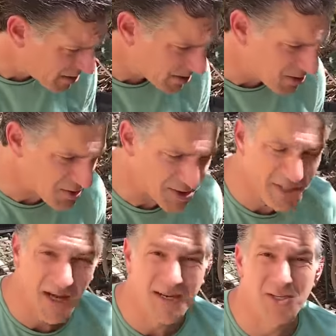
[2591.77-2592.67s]
to
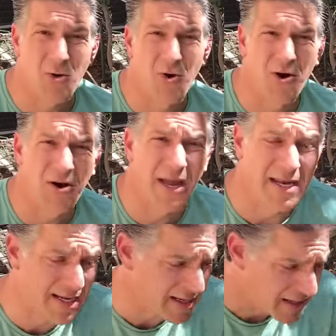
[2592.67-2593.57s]
slugs or
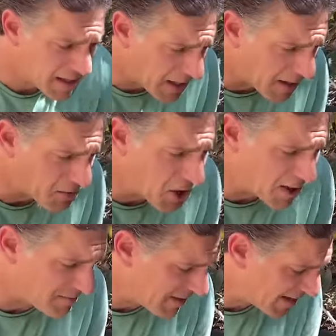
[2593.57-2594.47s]
any um,
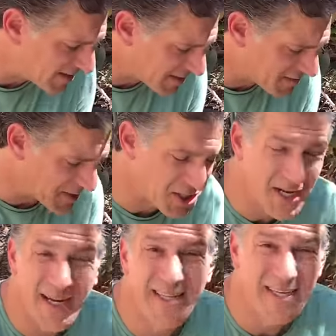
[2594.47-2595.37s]
garden pests, and especially
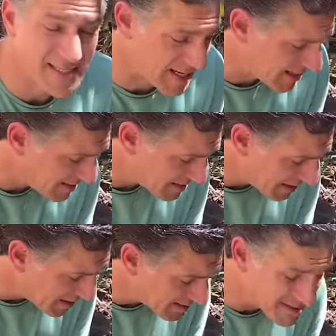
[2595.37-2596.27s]
not at this size,
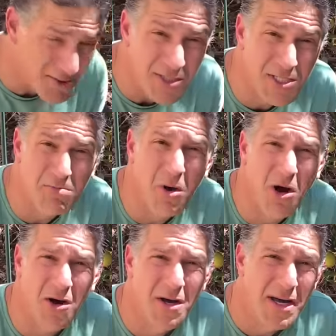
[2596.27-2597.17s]
and it's still
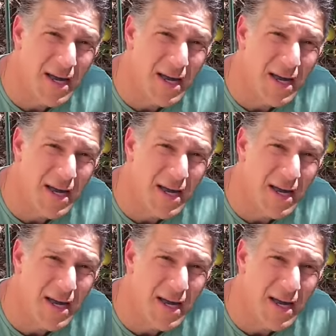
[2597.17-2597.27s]
small.